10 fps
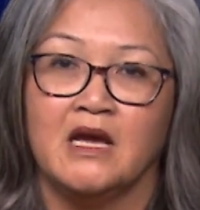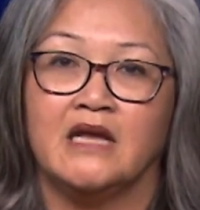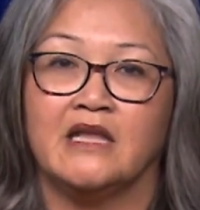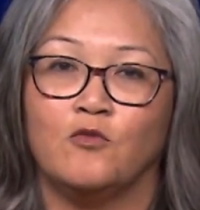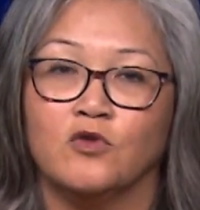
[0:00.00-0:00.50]

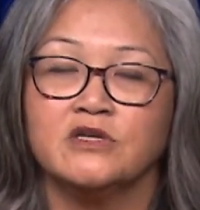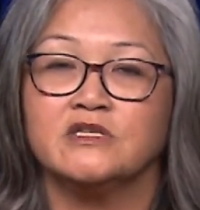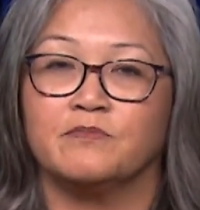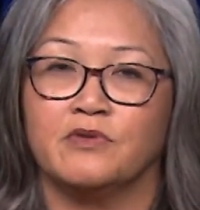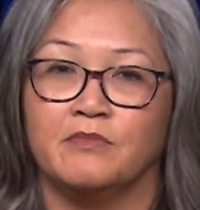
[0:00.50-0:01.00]
And I work
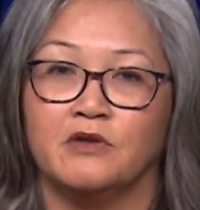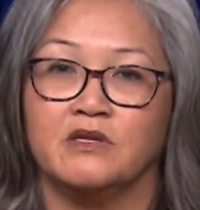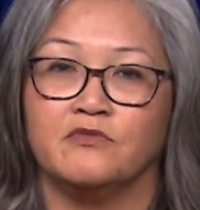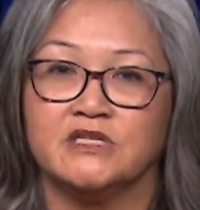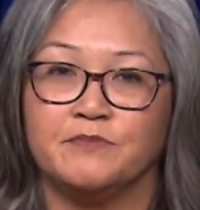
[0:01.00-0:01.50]
to
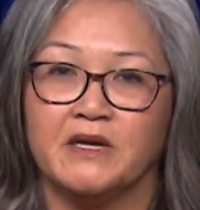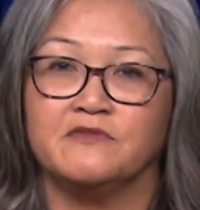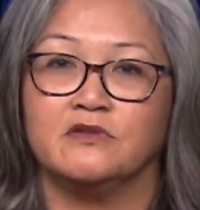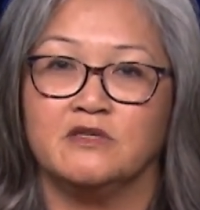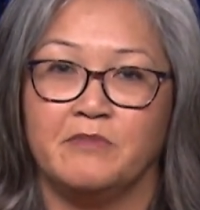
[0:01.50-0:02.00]
promote
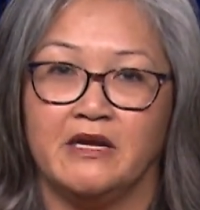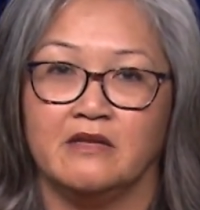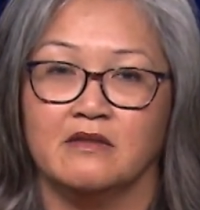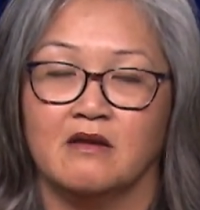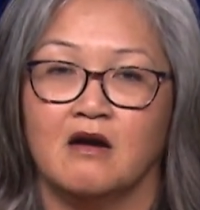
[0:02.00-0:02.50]
respectful
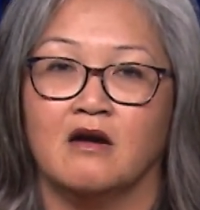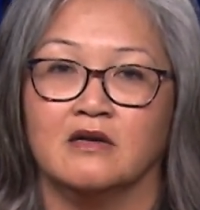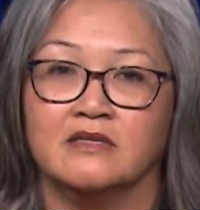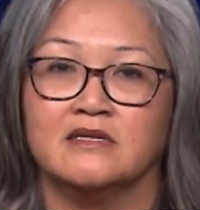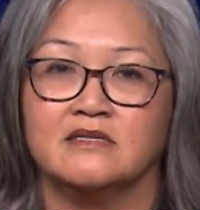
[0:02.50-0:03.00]
debate
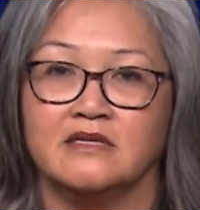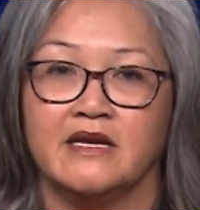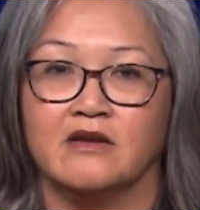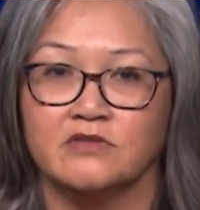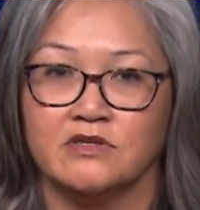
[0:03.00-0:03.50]
on City
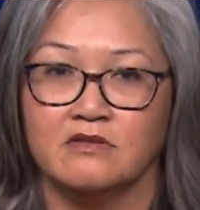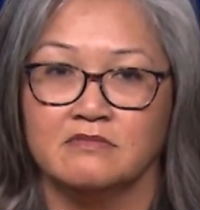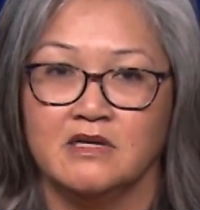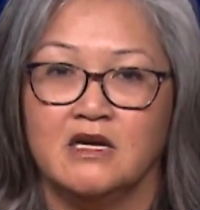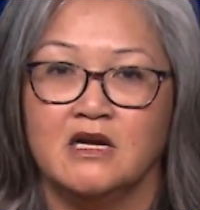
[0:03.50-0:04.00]
Council.
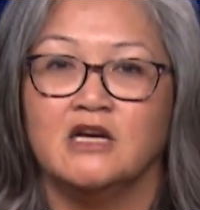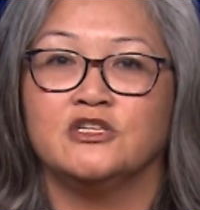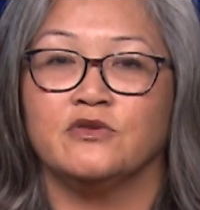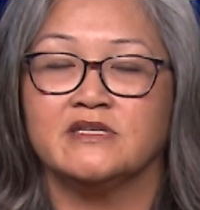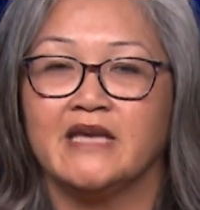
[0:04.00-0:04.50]

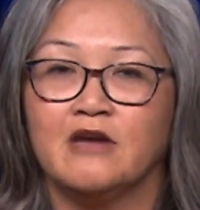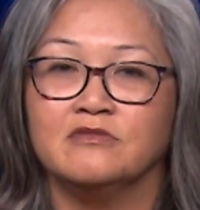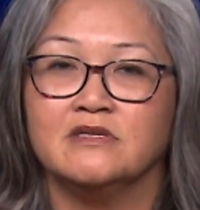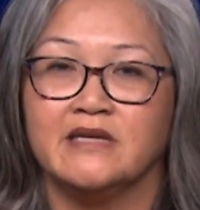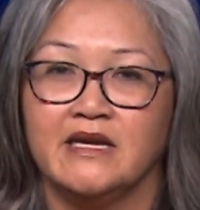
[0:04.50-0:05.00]
So as
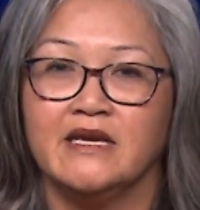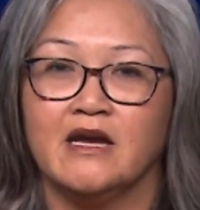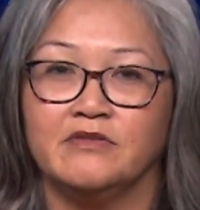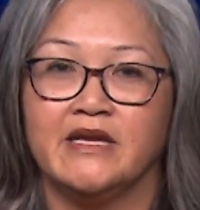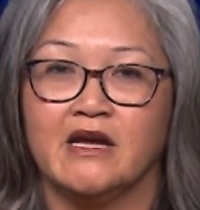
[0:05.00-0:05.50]
King
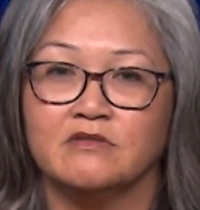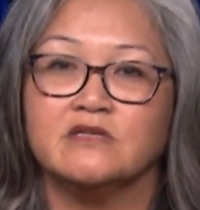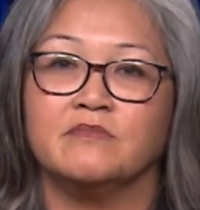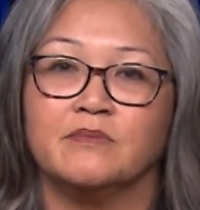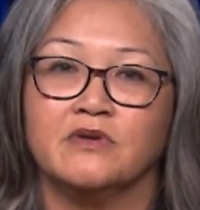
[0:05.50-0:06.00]
County
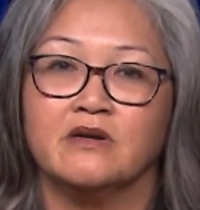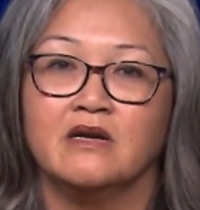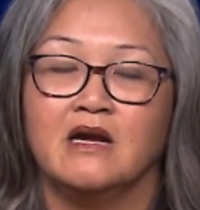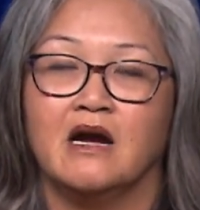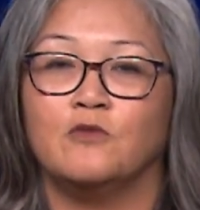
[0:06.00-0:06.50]
Council member,
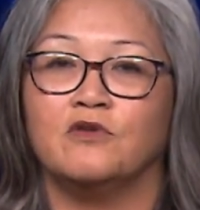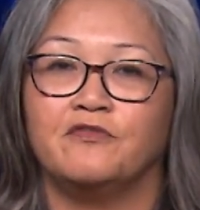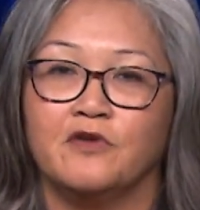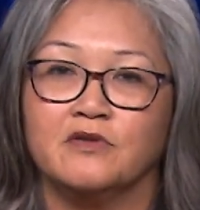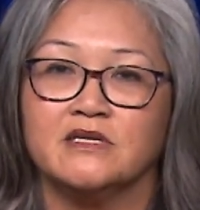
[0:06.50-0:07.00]
I will
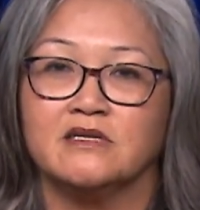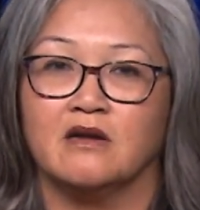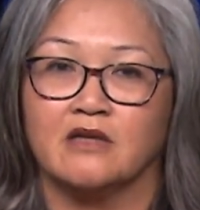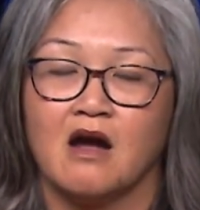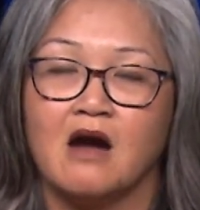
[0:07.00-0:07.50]
focus
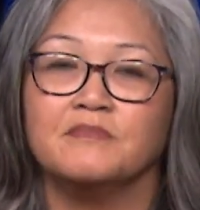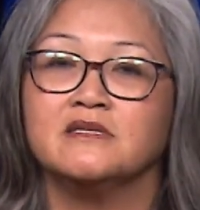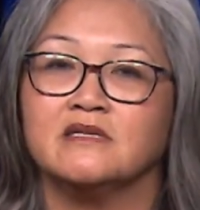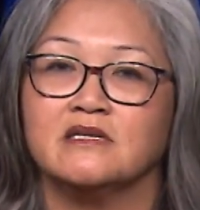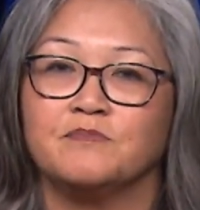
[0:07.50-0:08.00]
on common
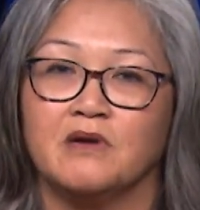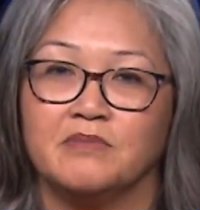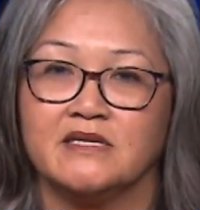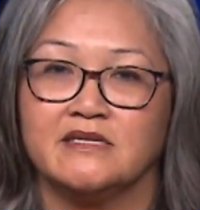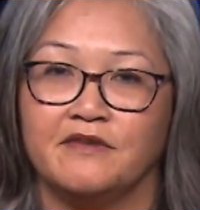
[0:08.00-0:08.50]
sense
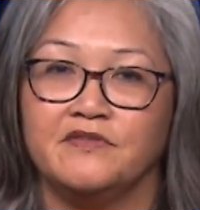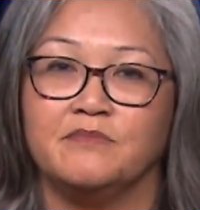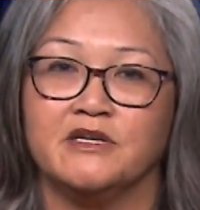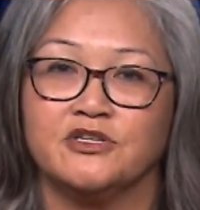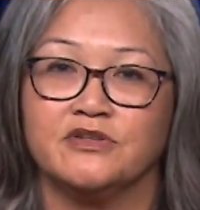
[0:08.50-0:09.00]
public safety
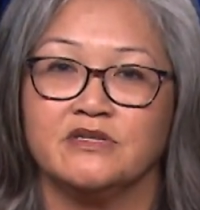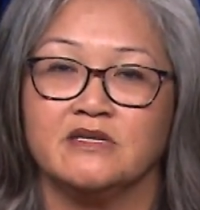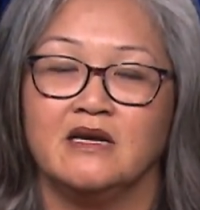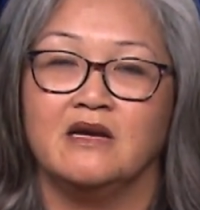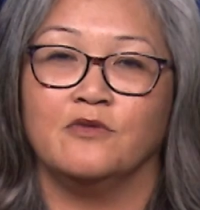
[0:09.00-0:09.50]
measures
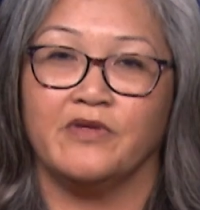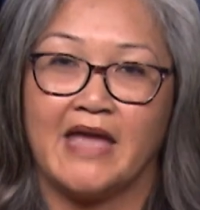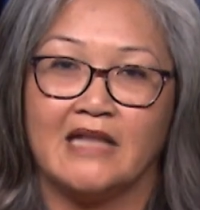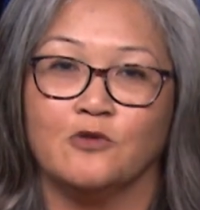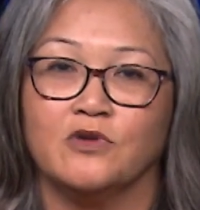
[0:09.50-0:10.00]
with
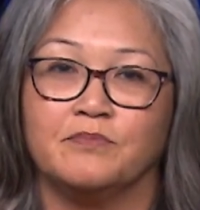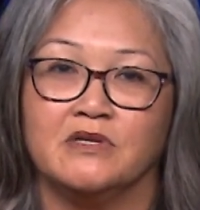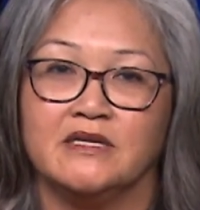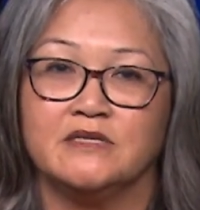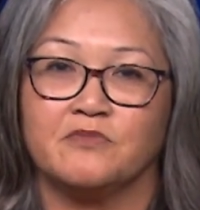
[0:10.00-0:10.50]
adequate
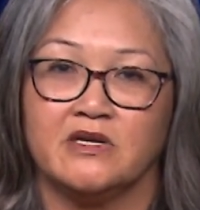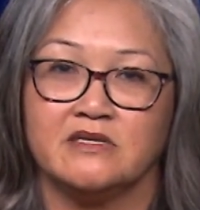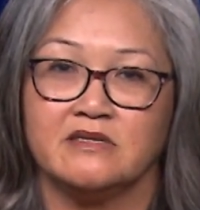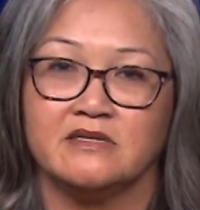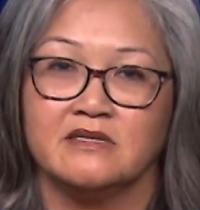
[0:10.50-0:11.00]
police
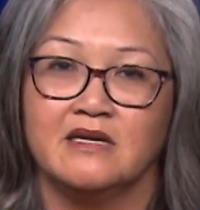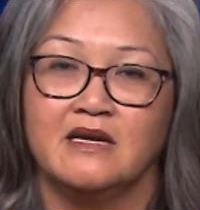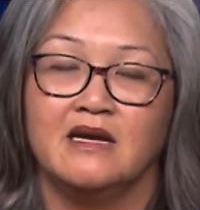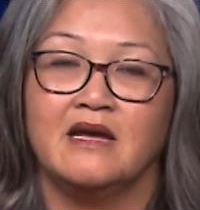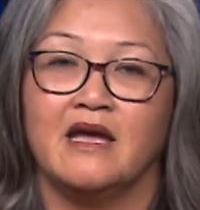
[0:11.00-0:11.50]
presence,
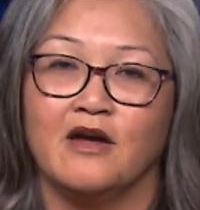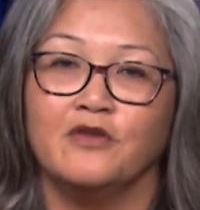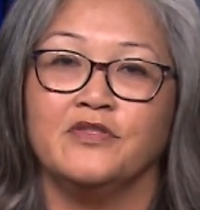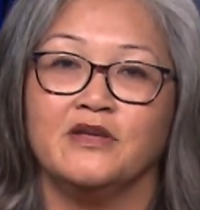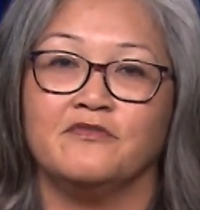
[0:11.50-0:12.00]
a
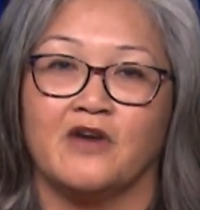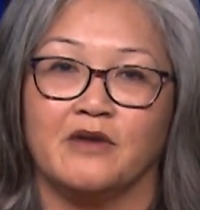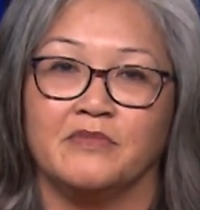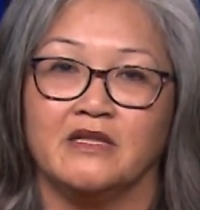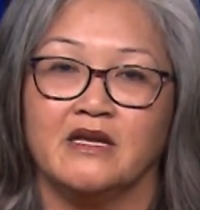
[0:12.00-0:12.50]
healthy
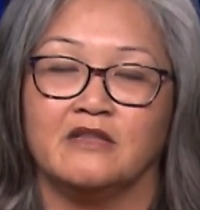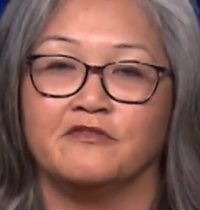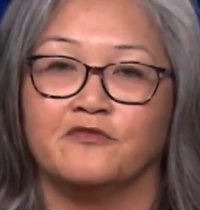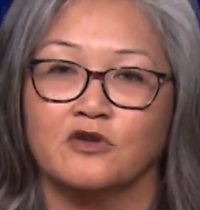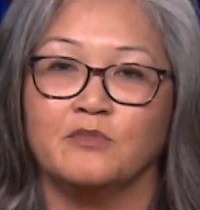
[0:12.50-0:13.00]
environment, and
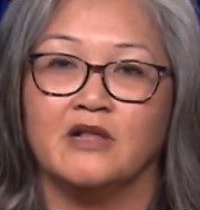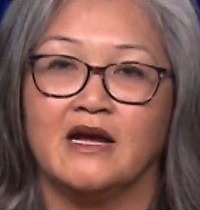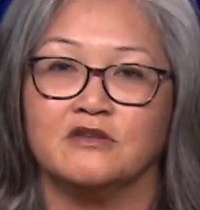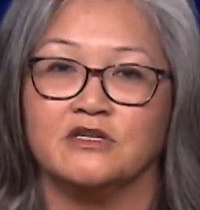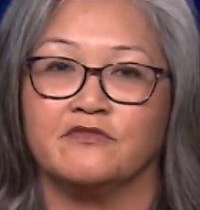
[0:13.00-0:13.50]
affordable
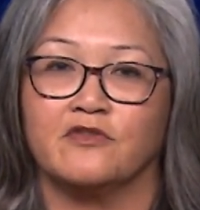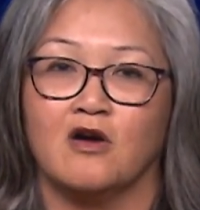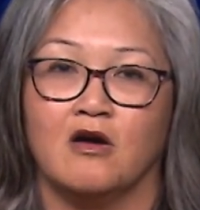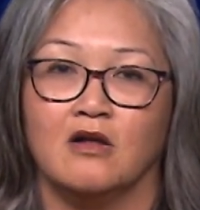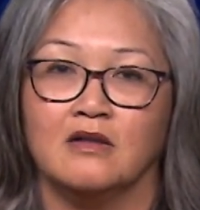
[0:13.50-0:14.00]
housing for
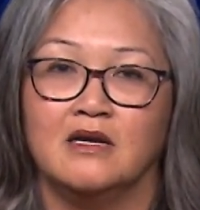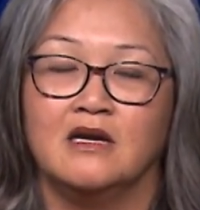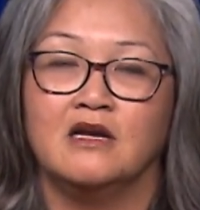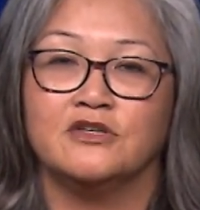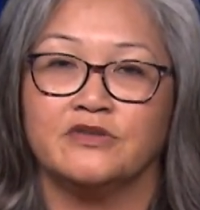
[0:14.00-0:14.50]
all,
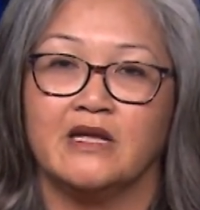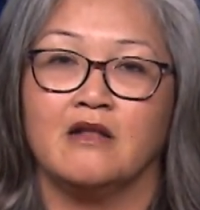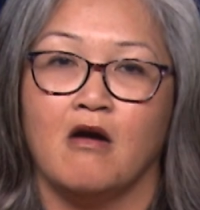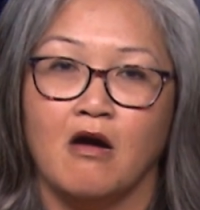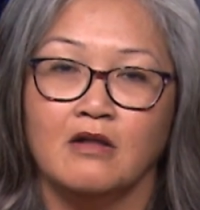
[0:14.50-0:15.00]
so
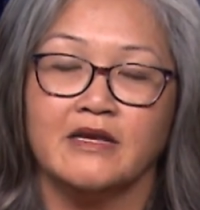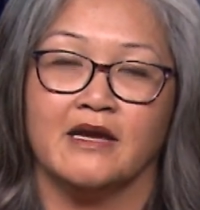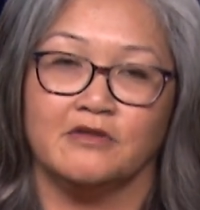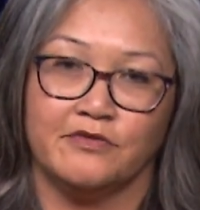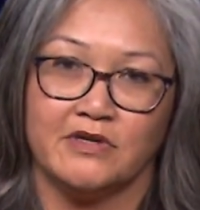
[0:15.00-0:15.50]
that all
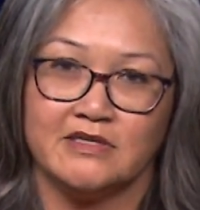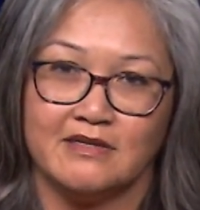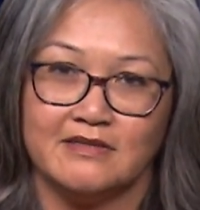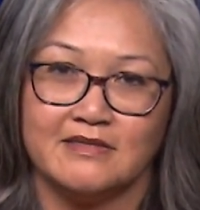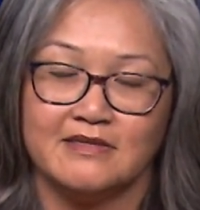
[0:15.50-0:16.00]
county
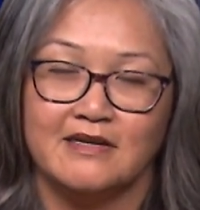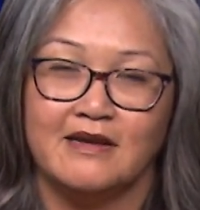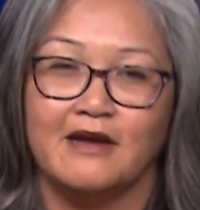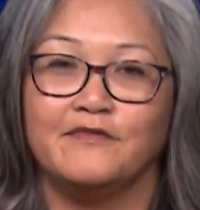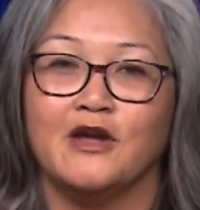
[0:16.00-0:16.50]
residents
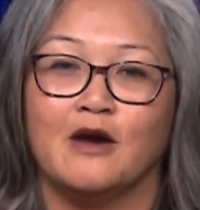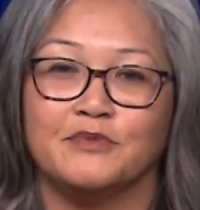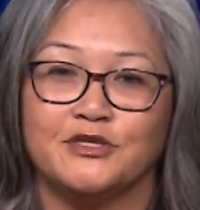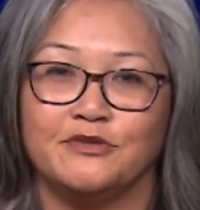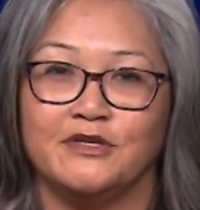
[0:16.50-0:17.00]
have the
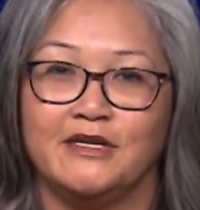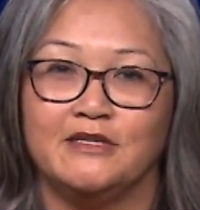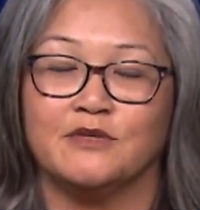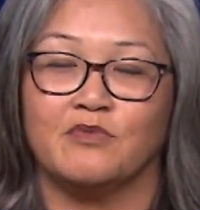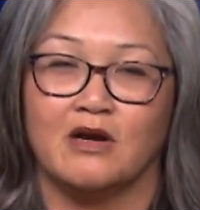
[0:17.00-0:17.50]
opportunity
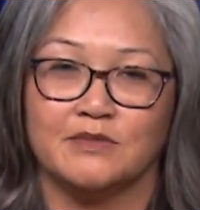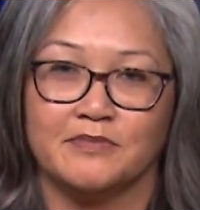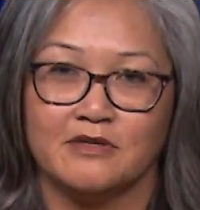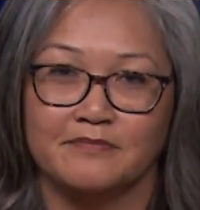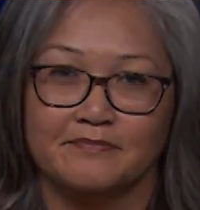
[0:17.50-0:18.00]
to prosper.